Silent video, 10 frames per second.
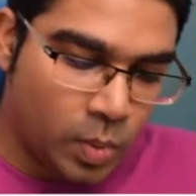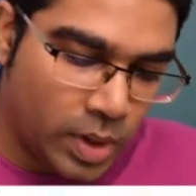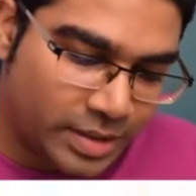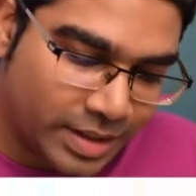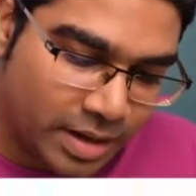
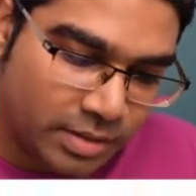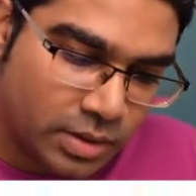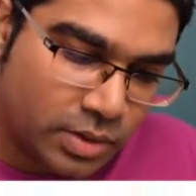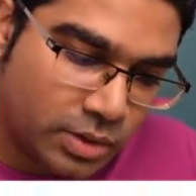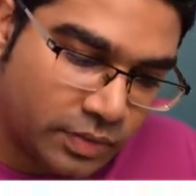When the
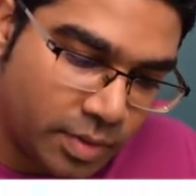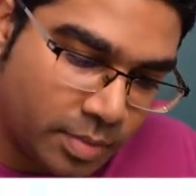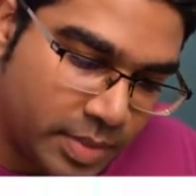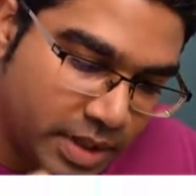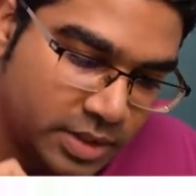current goes
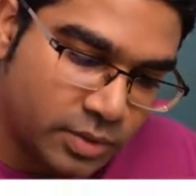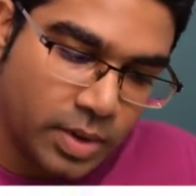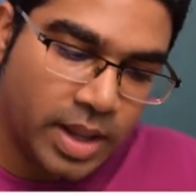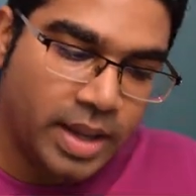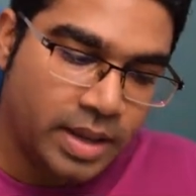from B
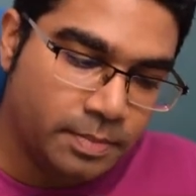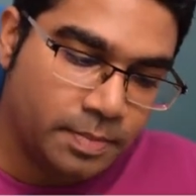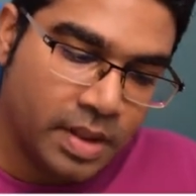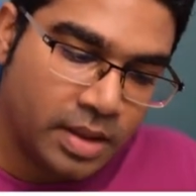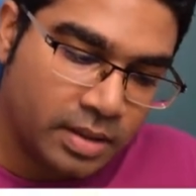to A,
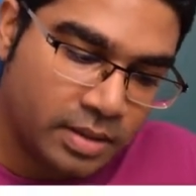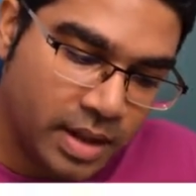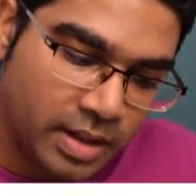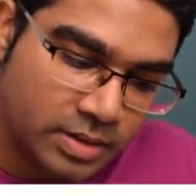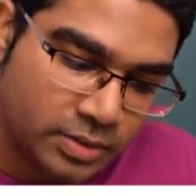
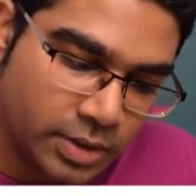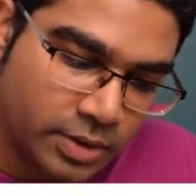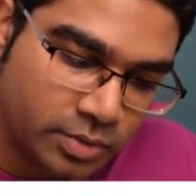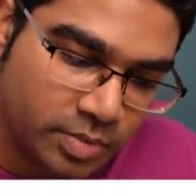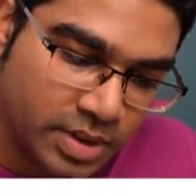there is
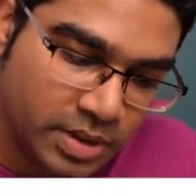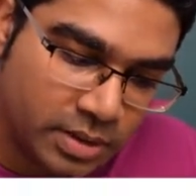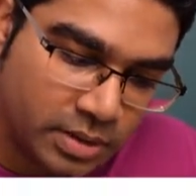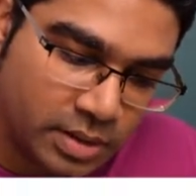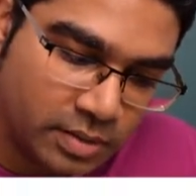going to
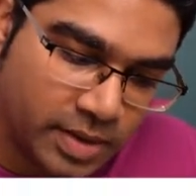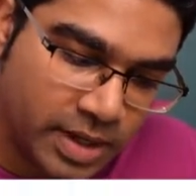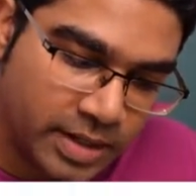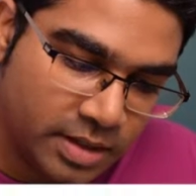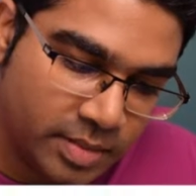be a
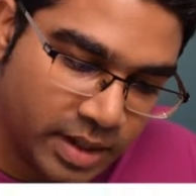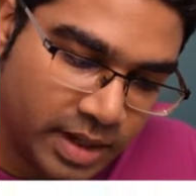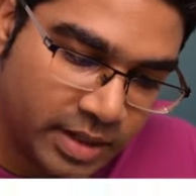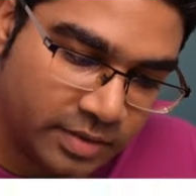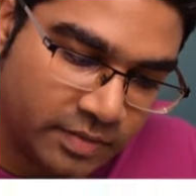radial
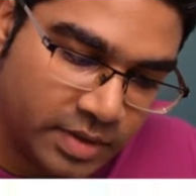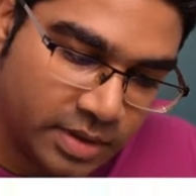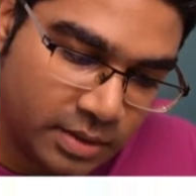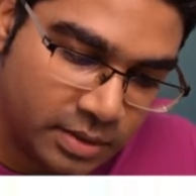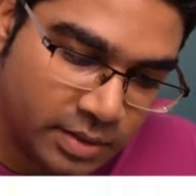magnetic
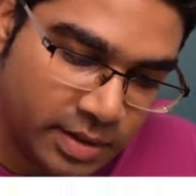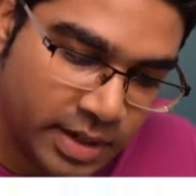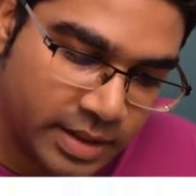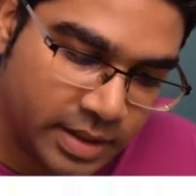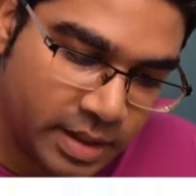field
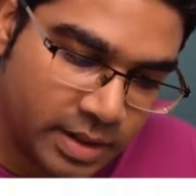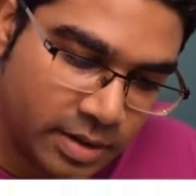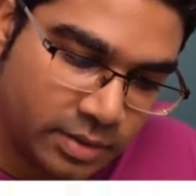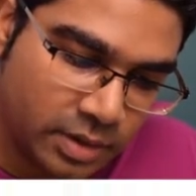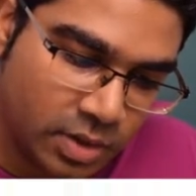created
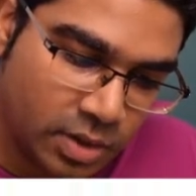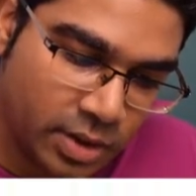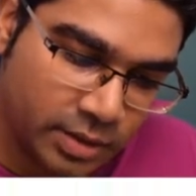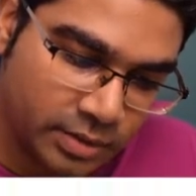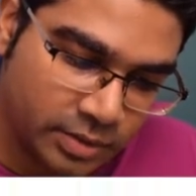around the
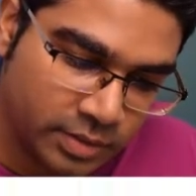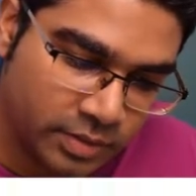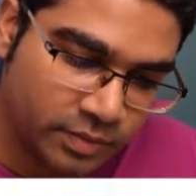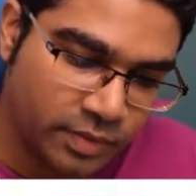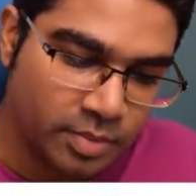coil
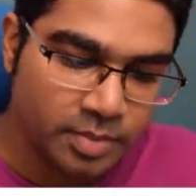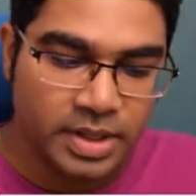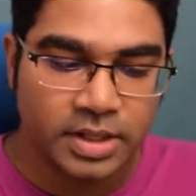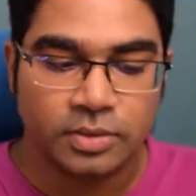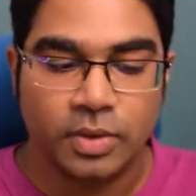from
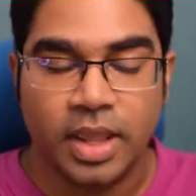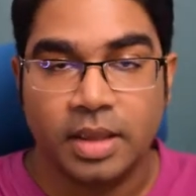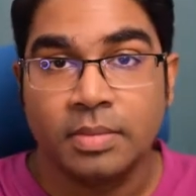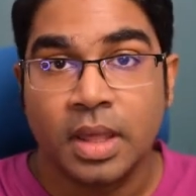B to A.